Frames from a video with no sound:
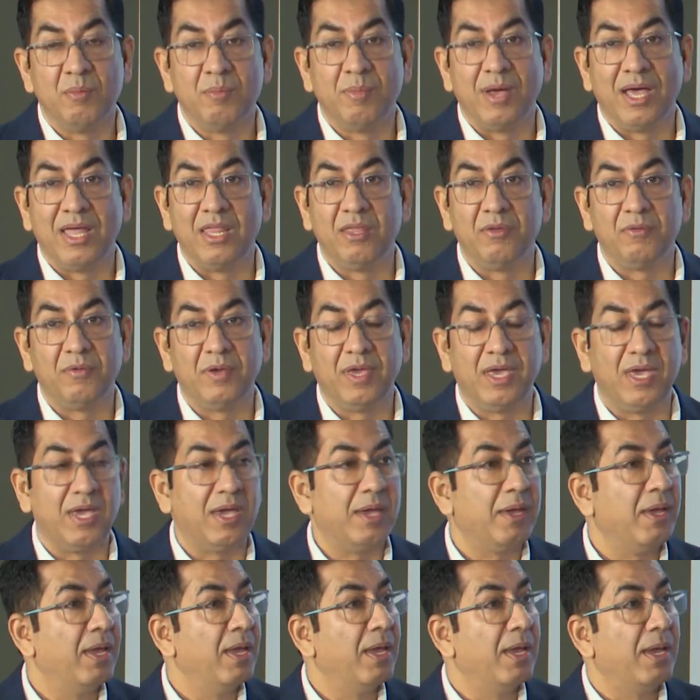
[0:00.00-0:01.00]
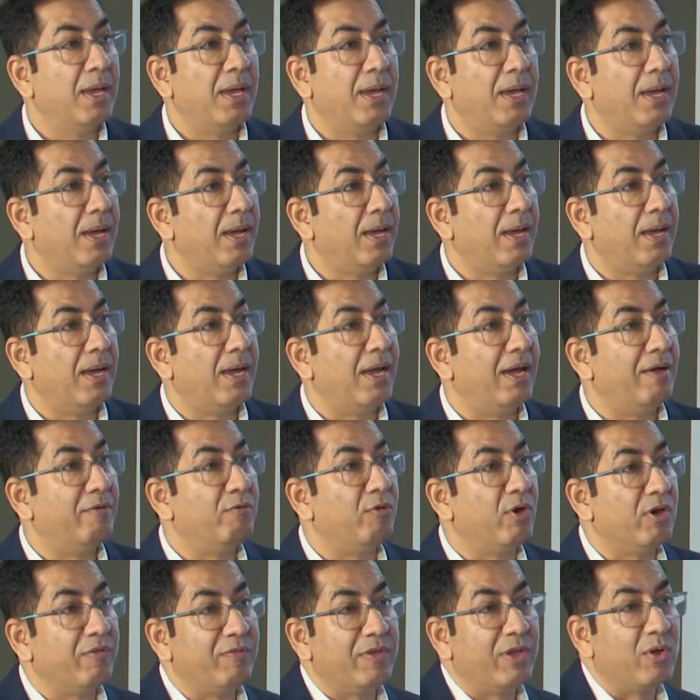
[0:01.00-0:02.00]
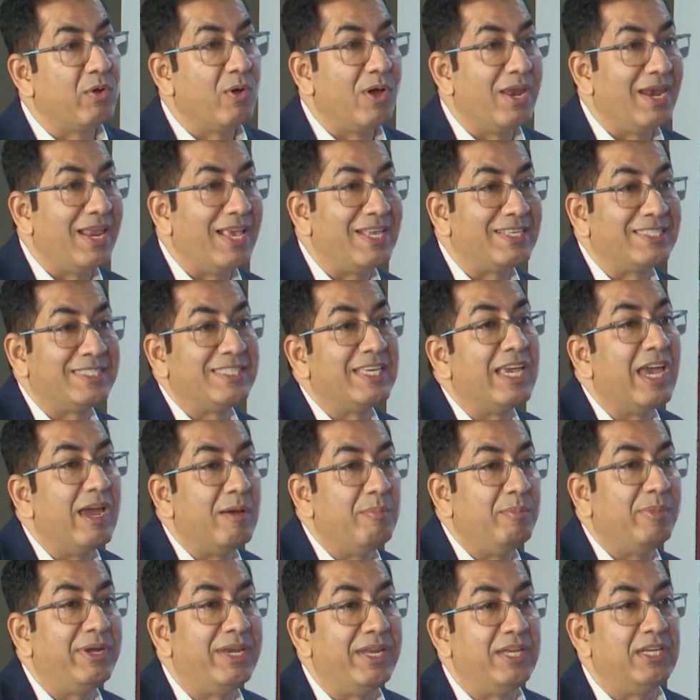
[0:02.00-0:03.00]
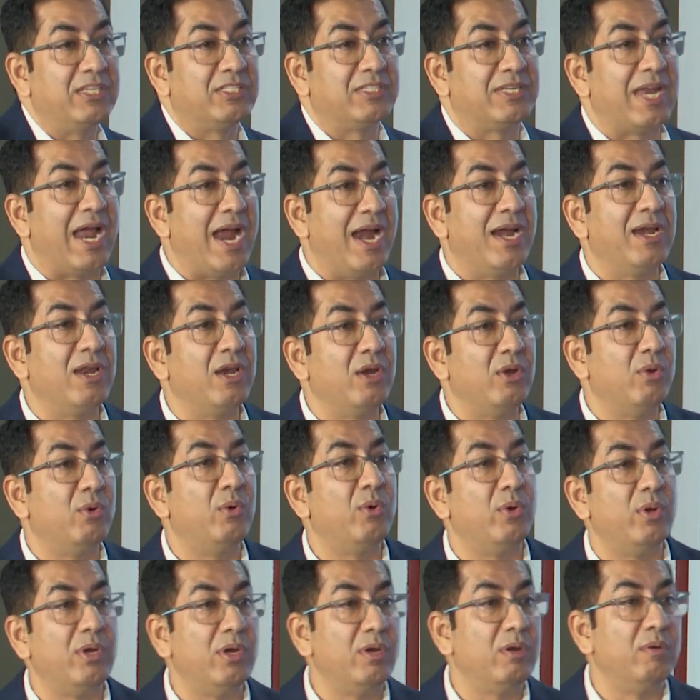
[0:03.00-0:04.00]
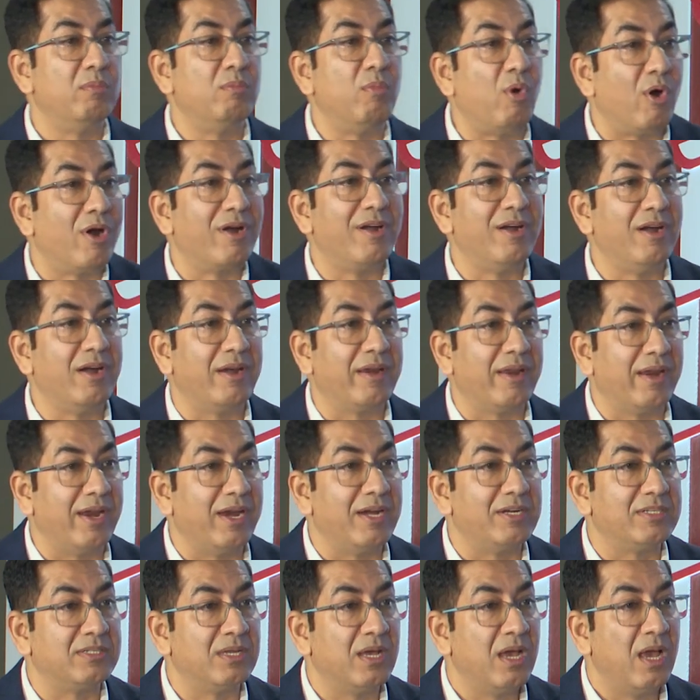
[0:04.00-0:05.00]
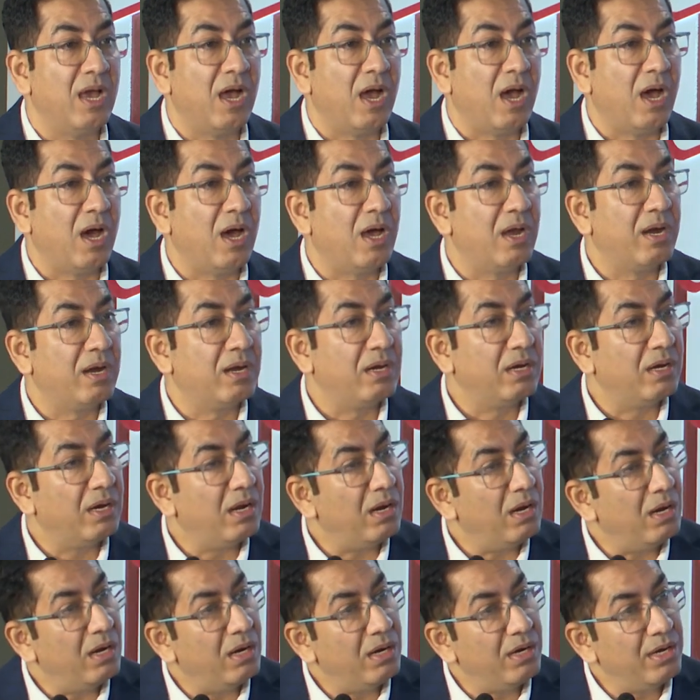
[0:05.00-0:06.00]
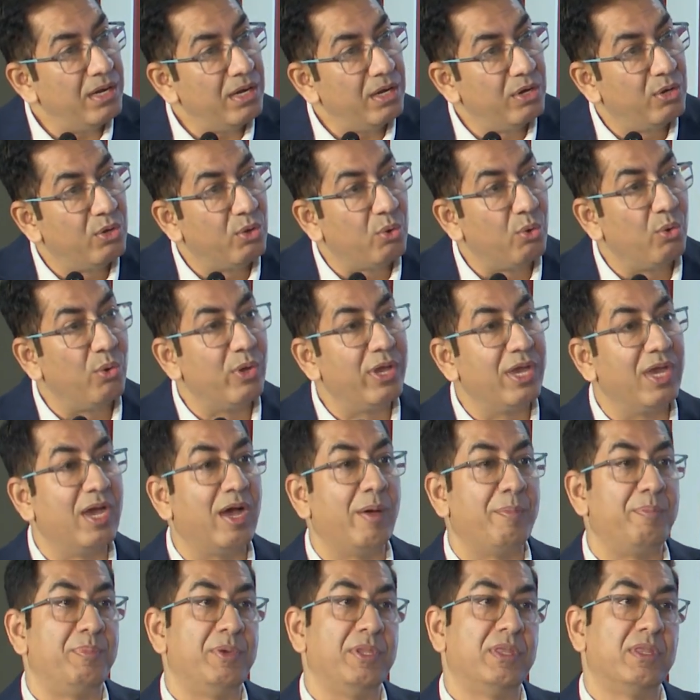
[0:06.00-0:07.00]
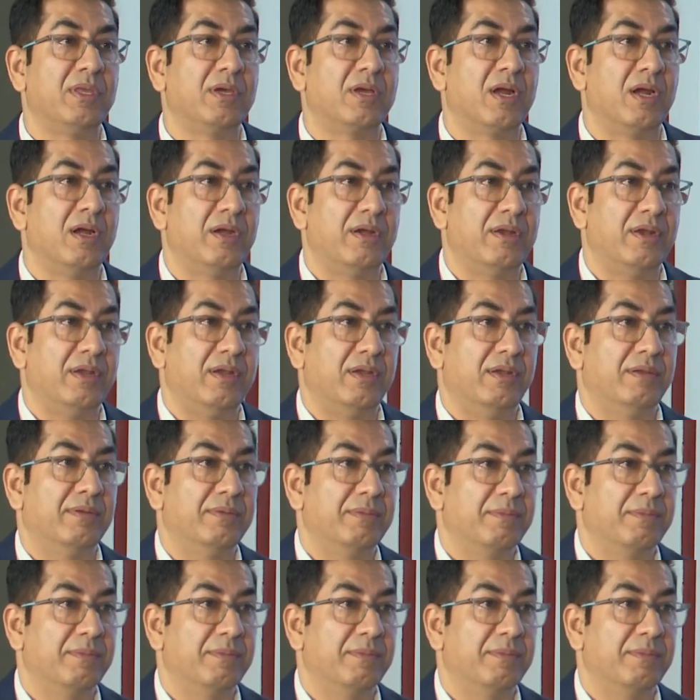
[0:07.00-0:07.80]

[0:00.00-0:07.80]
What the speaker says: By the way, what we call SAMT, standalone modern trades, are really growing up in the country.